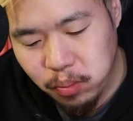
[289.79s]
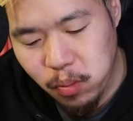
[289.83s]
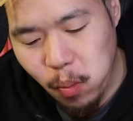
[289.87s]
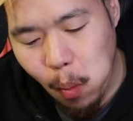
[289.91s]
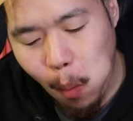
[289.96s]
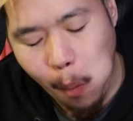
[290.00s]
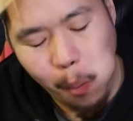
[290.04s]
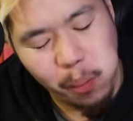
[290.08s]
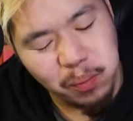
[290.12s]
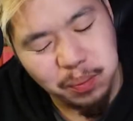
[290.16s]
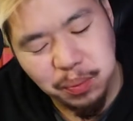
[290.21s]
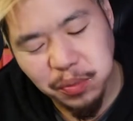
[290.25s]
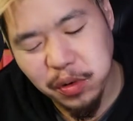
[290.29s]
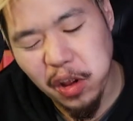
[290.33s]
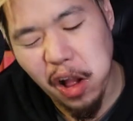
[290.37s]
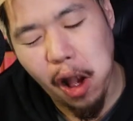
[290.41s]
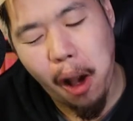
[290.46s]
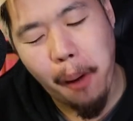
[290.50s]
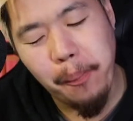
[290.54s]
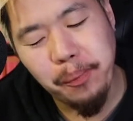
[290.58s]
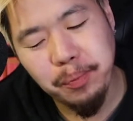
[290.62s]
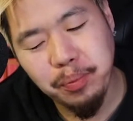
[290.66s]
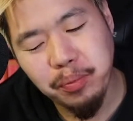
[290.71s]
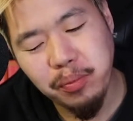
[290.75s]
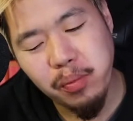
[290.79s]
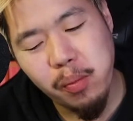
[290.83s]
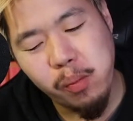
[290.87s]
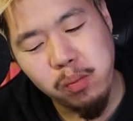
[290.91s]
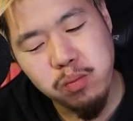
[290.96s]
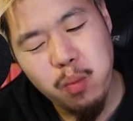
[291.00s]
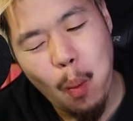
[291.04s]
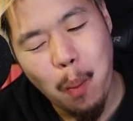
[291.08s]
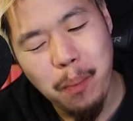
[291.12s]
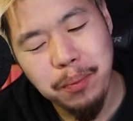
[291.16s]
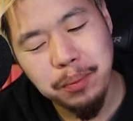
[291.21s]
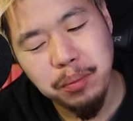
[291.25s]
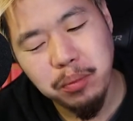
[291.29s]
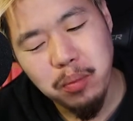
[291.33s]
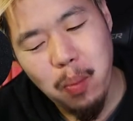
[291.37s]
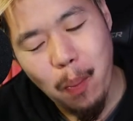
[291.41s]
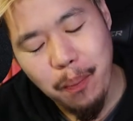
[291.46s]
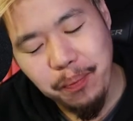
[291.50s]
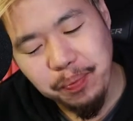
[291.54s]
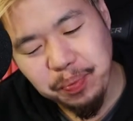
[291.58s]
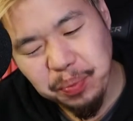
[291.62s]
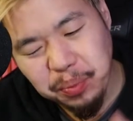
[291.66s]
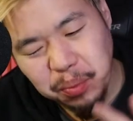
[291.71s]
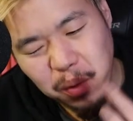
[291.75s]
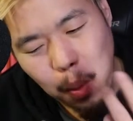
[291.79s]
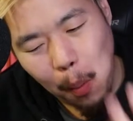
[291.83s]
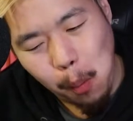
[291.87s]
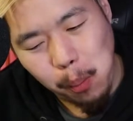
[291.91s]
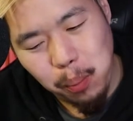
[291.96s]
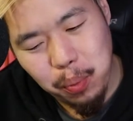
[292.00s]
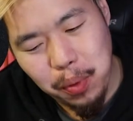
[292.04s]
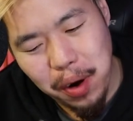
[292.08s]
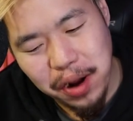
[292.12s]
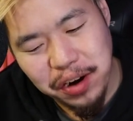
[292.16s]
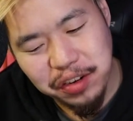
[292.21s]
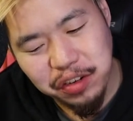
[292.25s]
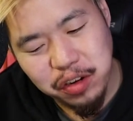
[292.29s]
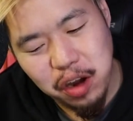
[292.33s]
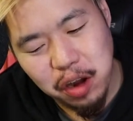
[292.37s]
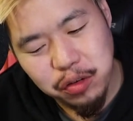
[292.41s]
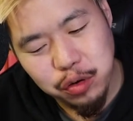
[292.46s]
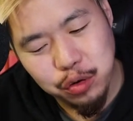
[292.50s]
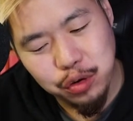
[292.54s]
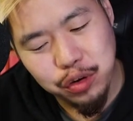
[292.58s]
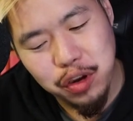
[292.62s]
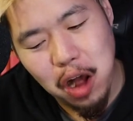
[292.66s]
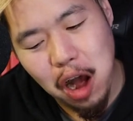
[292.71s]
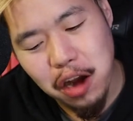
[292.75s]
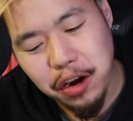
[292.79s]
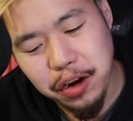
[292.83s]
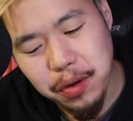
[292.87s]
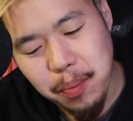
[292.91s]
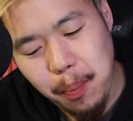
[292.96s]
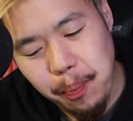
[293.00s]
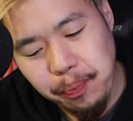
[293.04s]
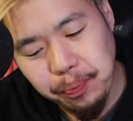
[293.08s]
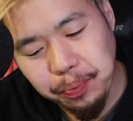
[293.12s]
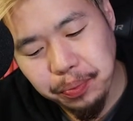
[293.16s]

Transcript: Mm, yeah. Bread is also soggy.